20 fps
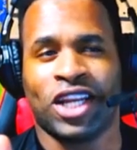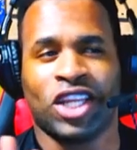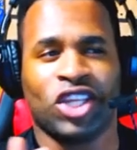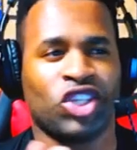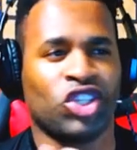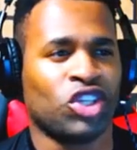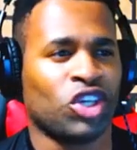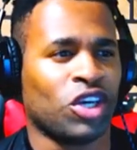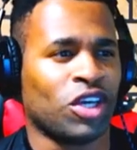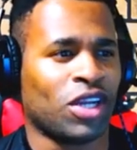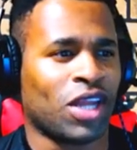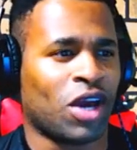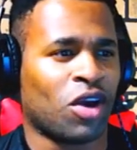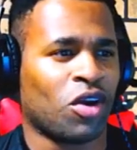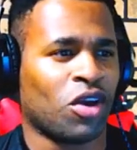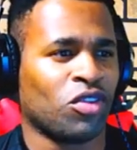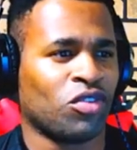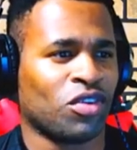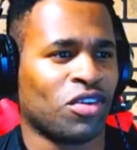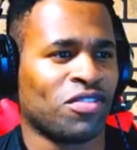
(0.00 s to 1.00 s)
in addition,
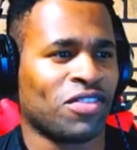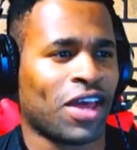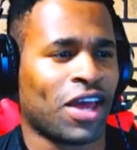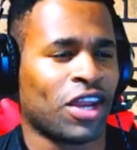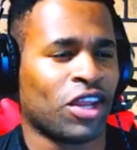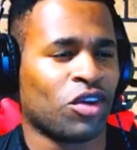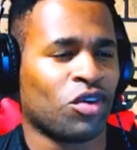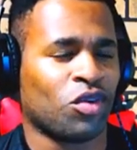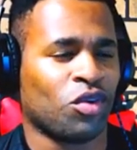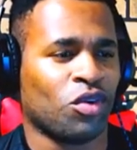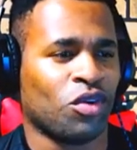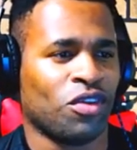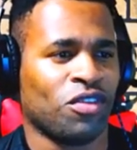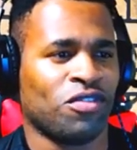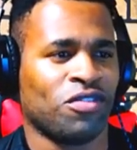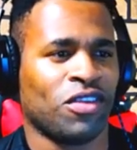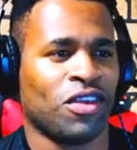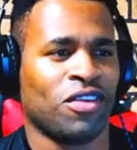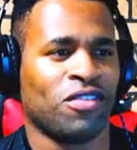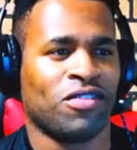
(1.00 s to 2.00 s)
according to this article,
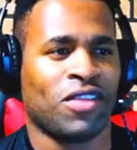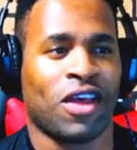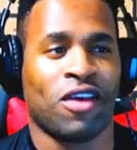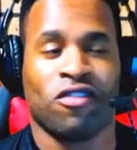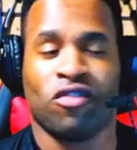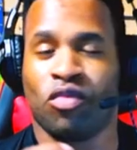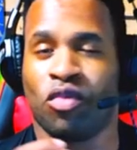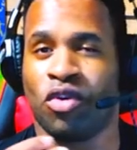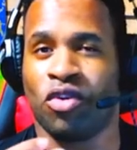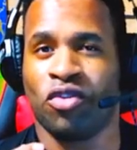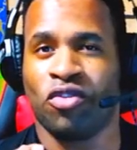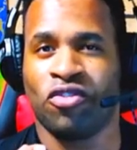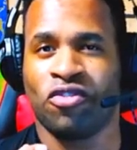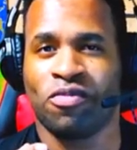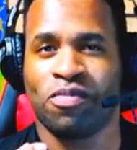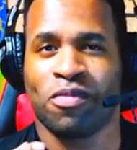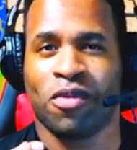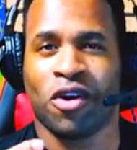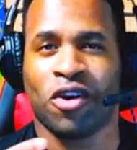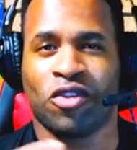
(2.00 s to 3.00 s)
it says that if you want to
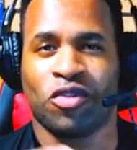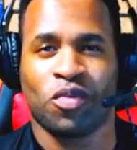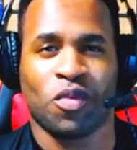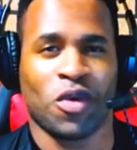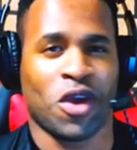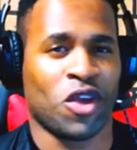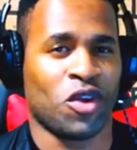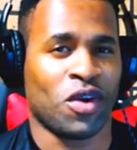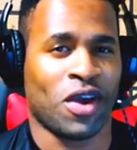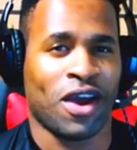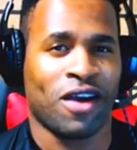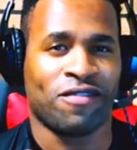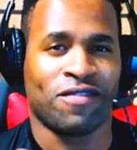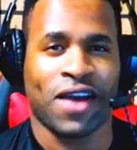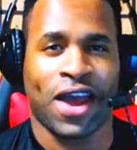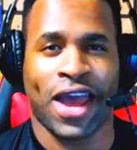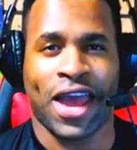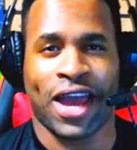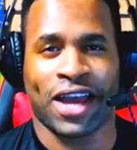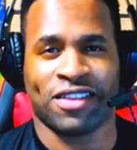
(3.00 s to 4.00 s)
spot where you have
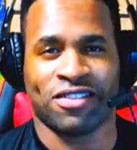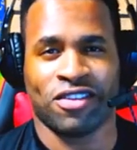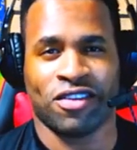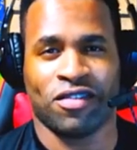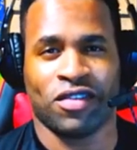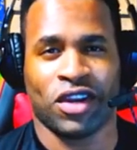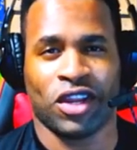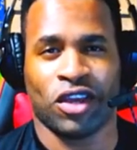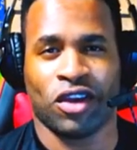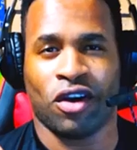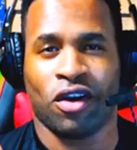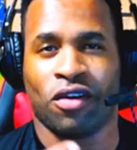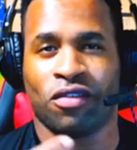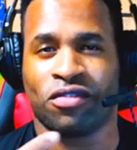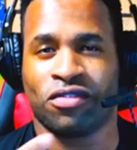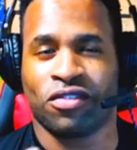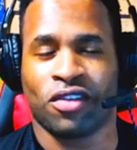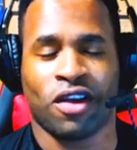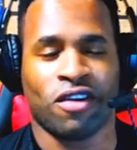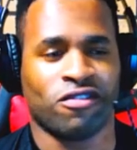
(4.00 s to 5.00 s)
high activity
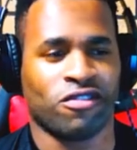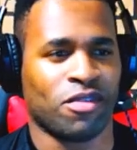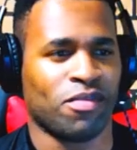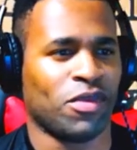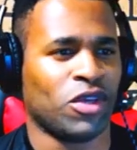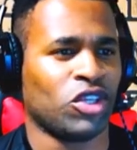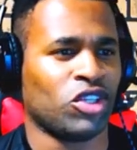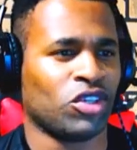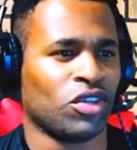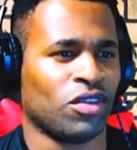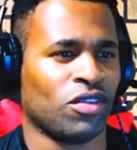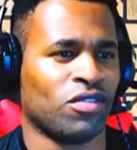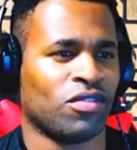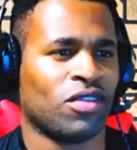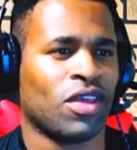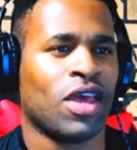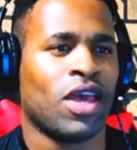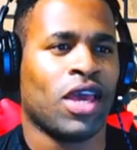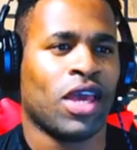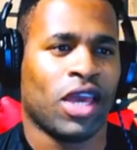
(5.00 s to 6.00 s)
of star
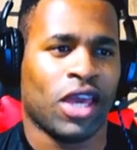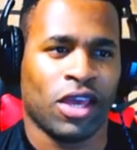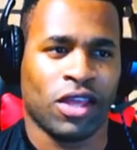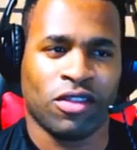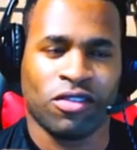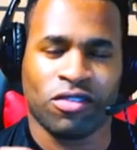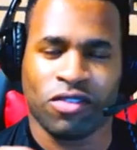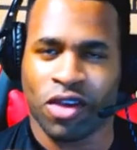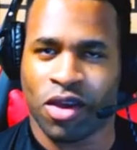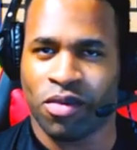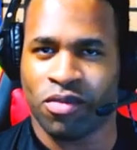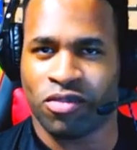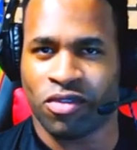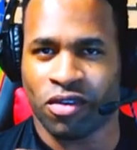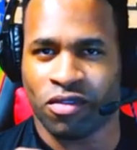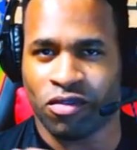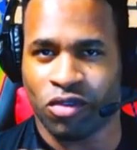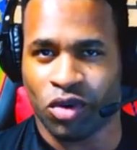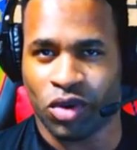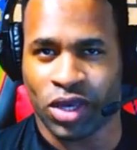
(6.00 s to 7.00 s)
formations in terms
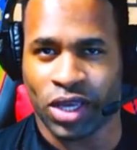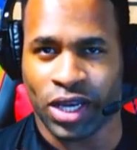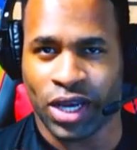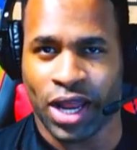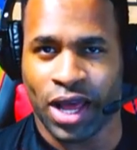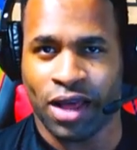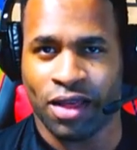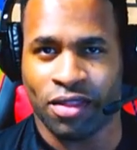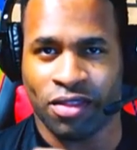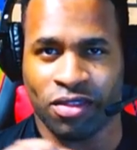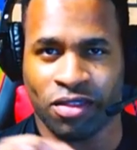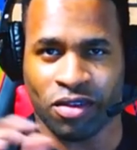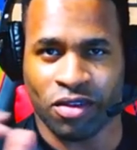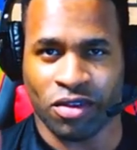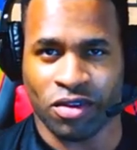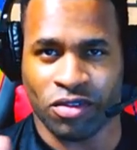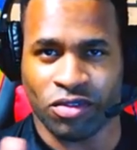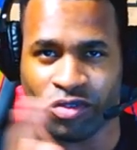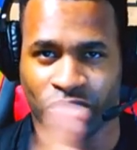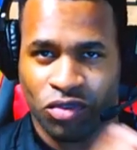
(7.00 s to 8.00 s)
of looking at
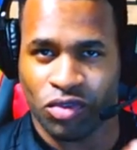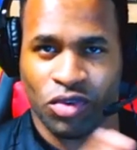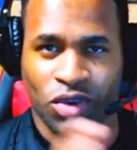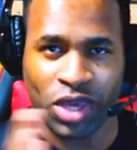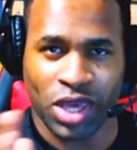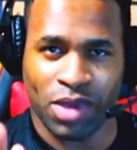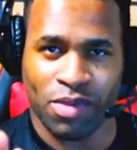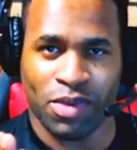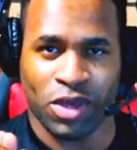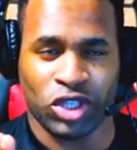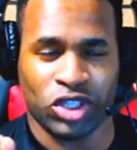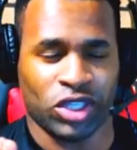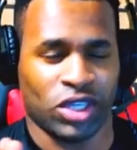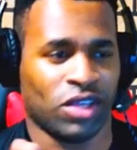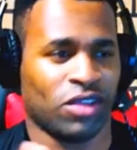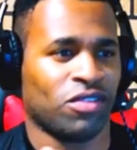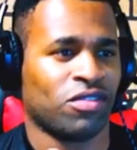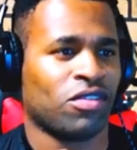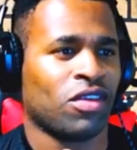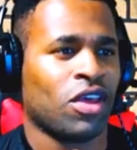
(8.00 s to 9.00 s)
the two
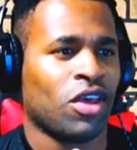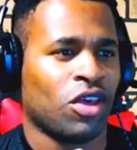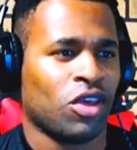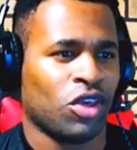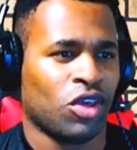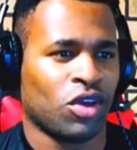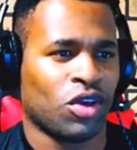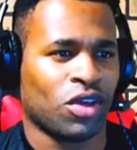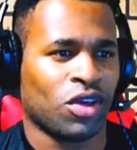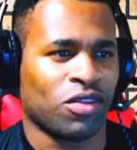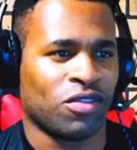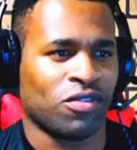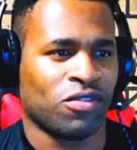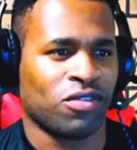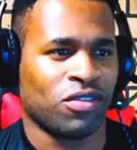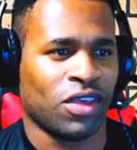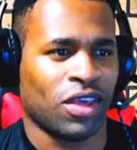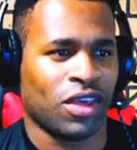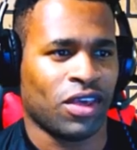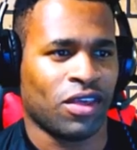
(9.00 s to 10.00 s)
images, you can
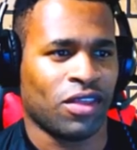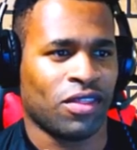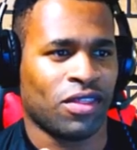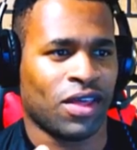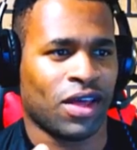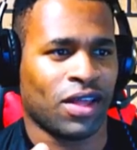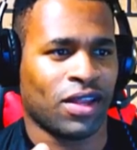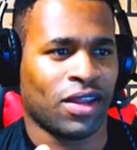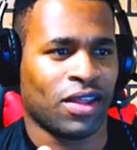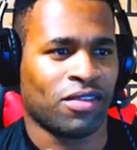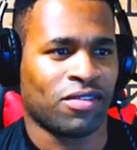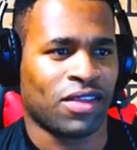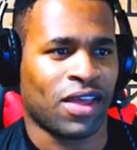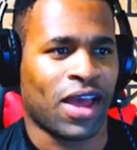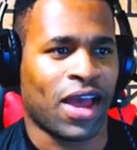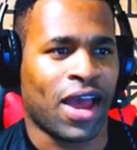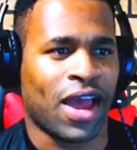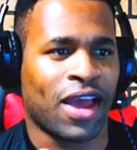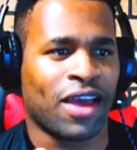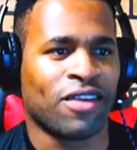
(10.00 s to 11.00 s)
see that there's a
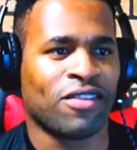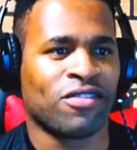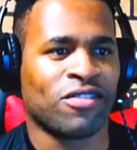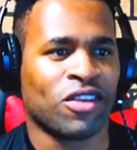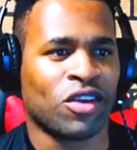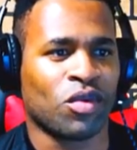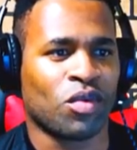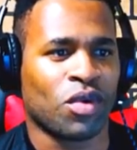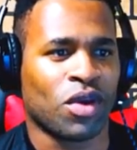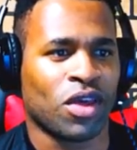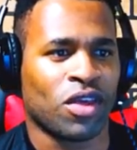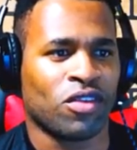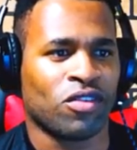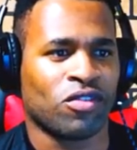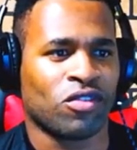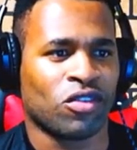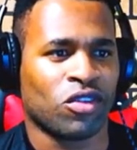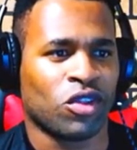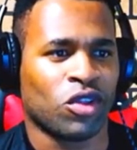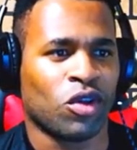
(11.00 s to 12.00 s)
high
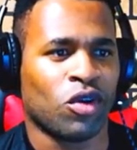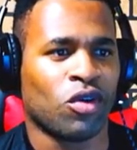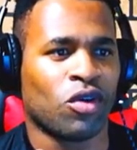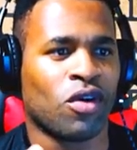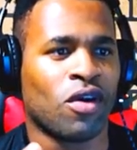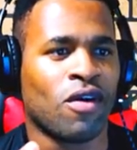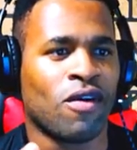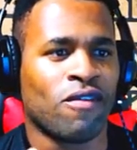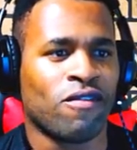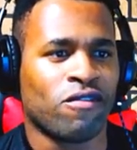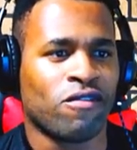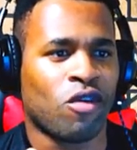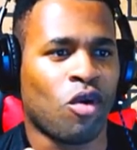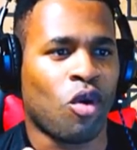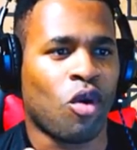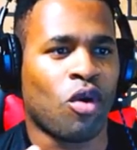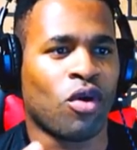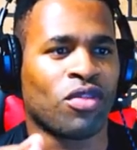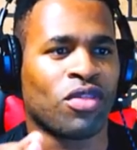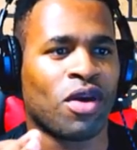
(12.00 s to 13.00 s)
sequence look
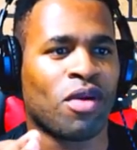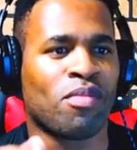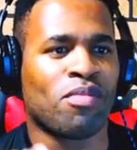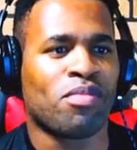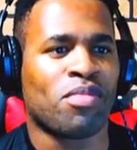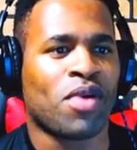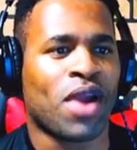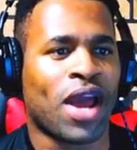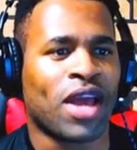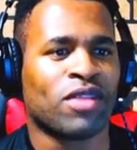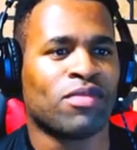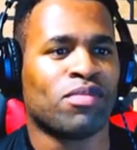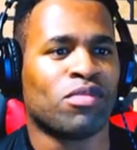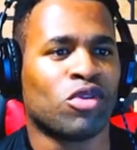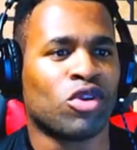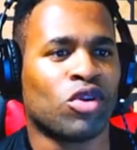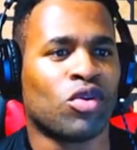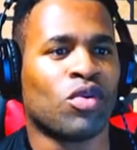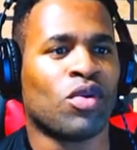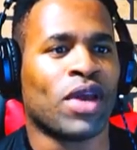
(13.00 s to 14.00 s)
for the bright
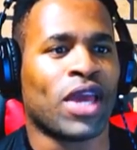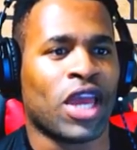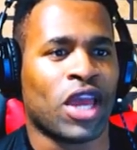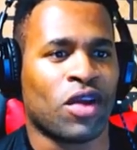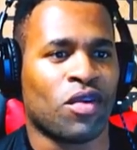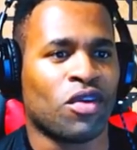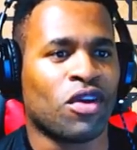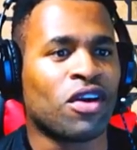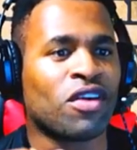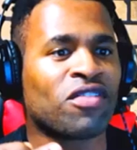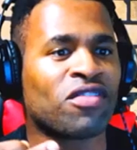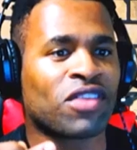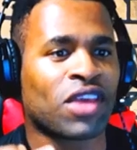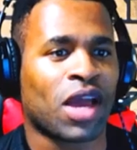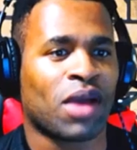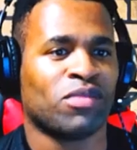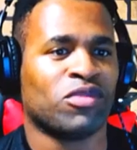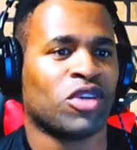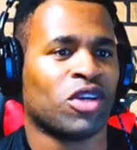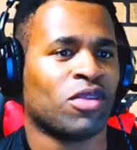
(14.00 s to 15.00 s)
blue areas
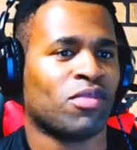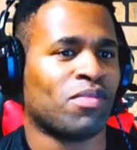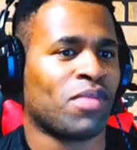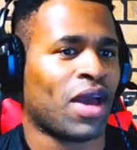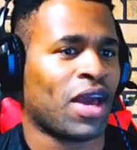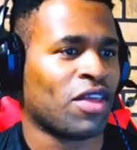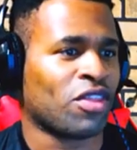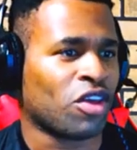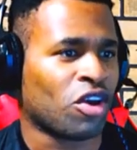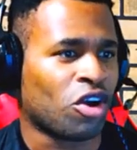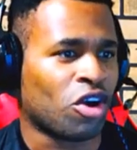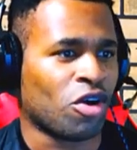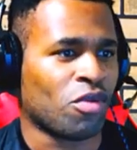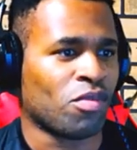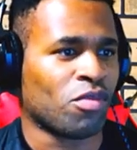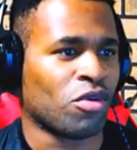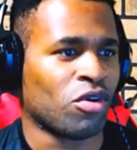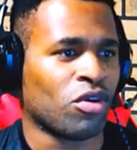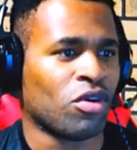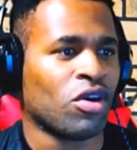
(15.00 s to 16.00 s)
captured by the
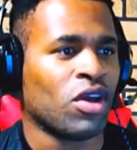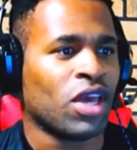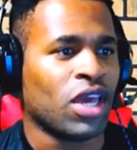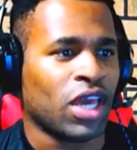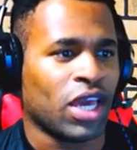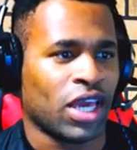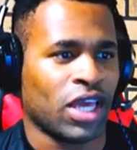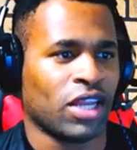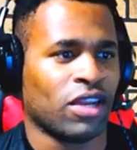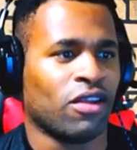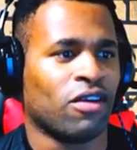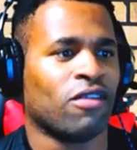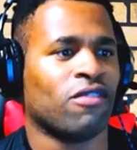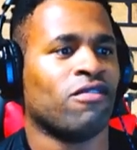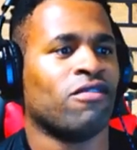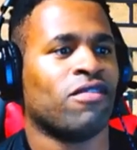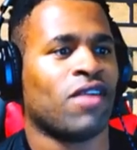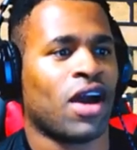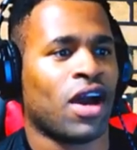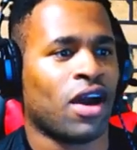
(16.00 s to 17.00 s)
Hubble in
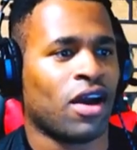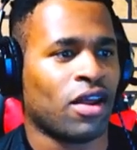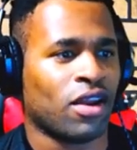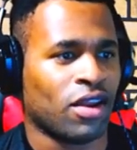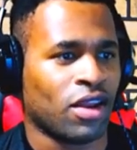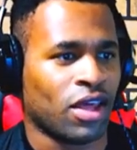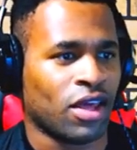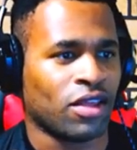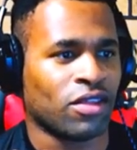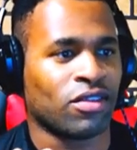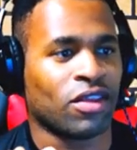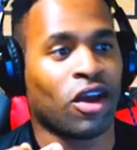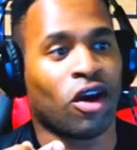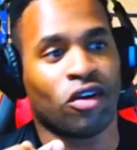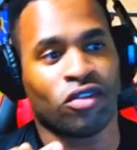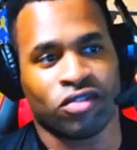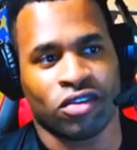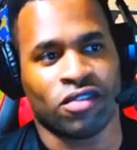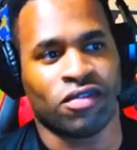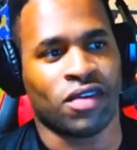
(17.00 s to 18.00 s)
the
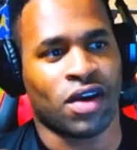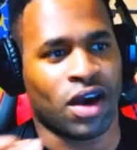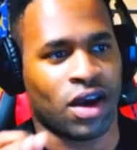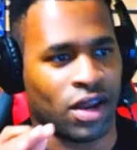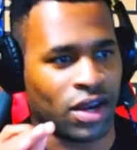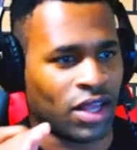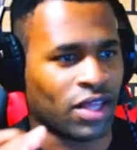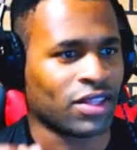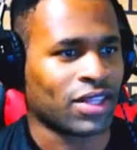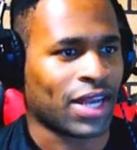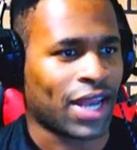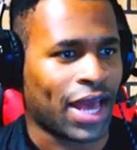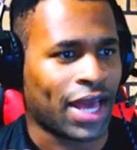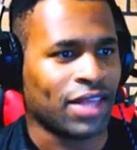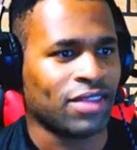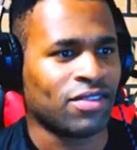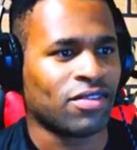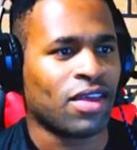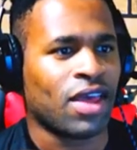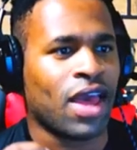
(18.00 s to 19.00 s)
ultraviolet
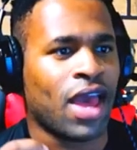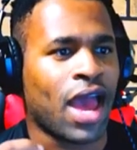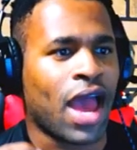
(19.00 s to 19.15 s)
light,